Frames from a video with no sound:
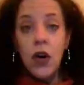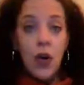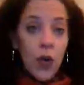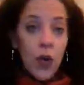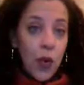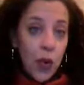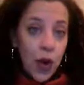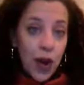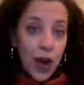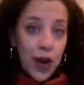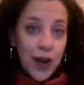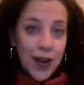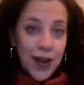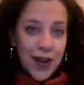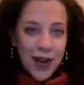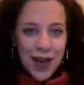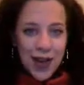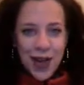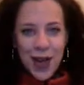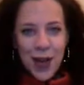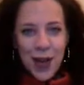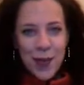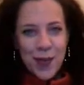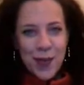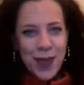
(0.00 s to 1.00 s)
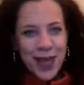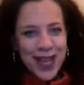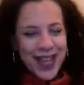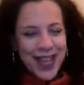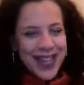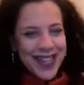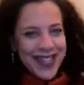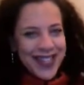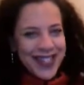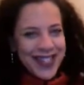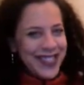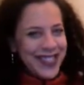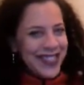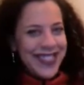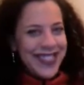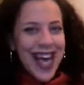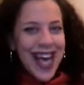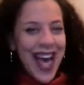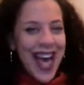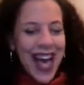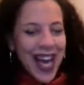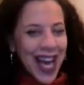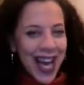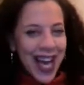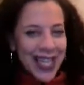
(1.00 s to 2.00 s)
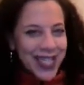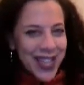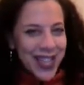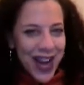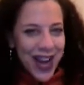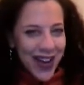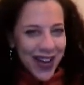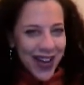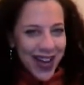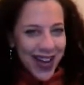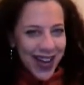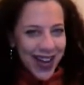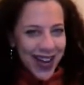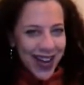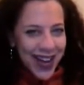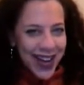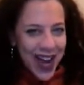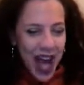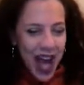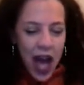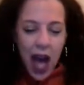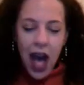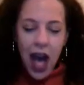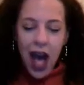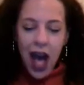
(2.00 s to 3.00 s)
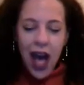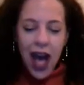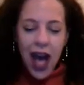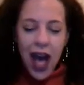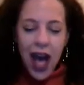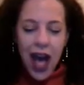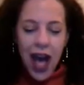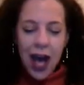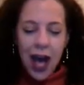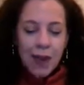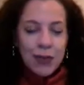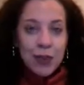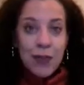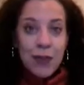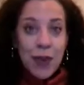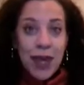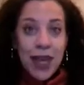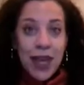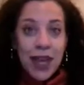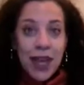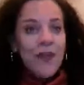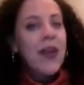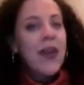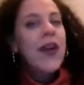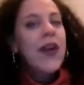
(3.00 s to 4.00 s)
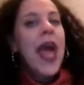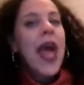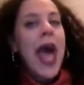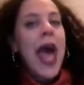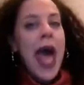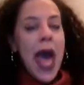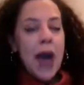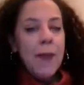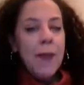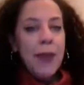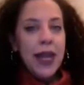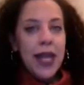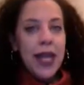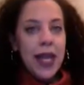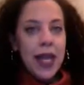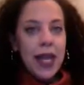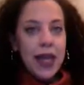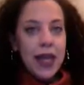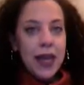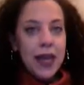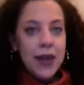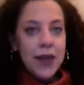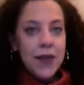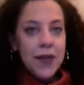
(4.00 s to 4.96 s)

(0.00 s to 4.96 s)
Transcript: Or because I got y'all here, I'm speaking very happily.